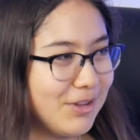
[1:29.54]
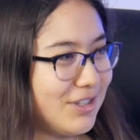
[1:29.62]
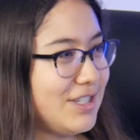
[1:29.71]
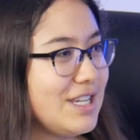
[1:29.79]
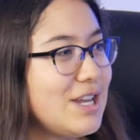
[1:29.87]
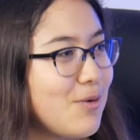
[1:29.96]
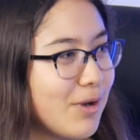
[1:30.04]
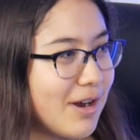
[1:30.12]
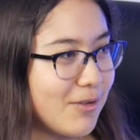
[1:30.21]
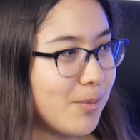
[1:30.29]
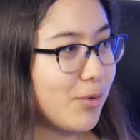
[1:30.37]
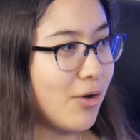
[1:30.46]
see
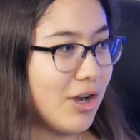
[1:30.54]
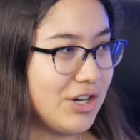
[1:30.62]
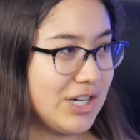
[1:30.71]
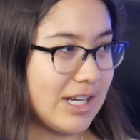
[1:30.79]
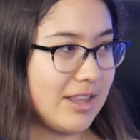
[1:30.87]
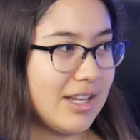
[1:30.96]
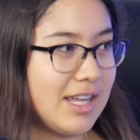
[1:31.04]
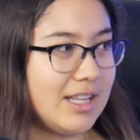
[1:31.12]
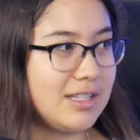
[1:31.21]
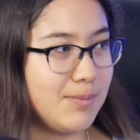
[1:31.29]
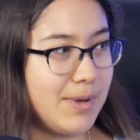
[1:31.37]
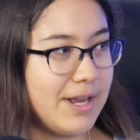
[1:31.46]
whatever project the
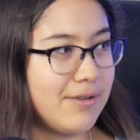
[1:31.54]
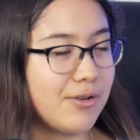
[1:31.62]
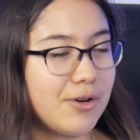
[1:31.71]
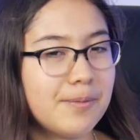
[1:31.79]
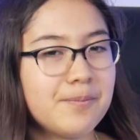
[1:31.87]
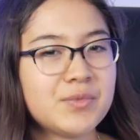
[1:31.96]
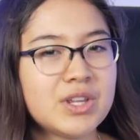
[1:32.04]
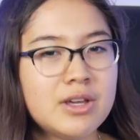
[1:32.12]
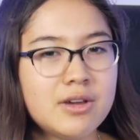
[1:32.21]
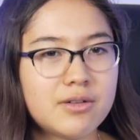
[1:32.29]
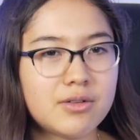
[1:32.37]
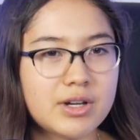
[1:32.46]
kids made for
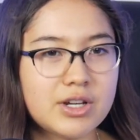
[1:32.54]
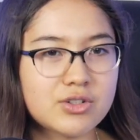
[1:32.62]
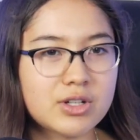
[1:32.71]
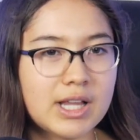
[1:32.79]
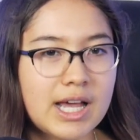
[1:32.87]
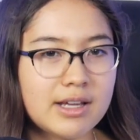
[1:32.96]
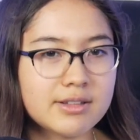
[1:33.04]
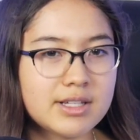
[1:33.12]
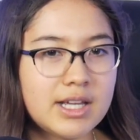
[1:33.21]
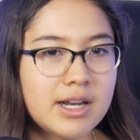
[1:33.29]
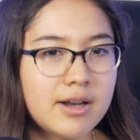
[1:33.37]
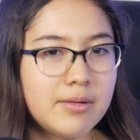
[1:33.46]
each class.
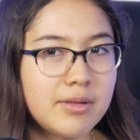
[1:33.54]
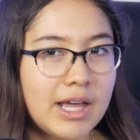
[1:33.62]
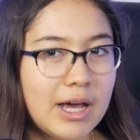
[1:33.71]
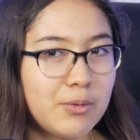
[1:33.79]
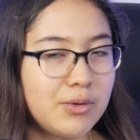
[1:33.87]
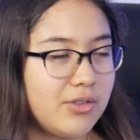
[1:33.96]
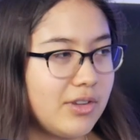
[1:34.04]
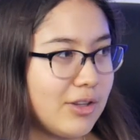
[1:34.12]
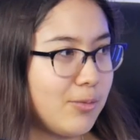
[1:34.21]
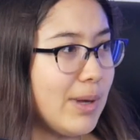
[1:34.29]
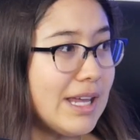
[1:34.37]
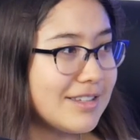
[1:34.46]
And
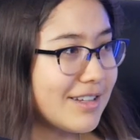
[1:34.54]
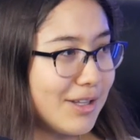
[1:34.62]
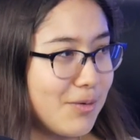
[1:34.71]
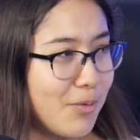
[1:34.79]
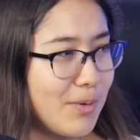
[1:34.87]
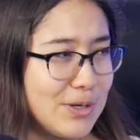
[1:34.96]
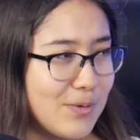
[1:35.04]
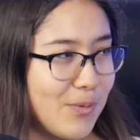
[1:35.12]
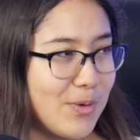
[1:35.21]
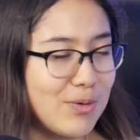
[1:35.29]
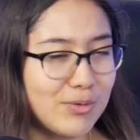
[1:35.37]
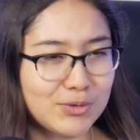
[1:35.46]
that's basically what we do at
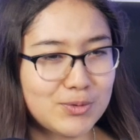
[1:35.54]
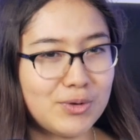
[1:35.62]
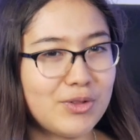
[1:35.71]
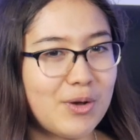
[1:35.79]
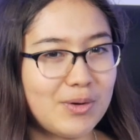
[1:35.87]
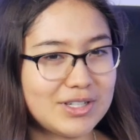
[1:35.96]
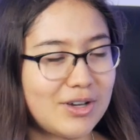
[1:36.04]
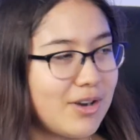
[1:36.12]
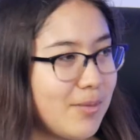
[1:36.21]
WEquil School, though it's on a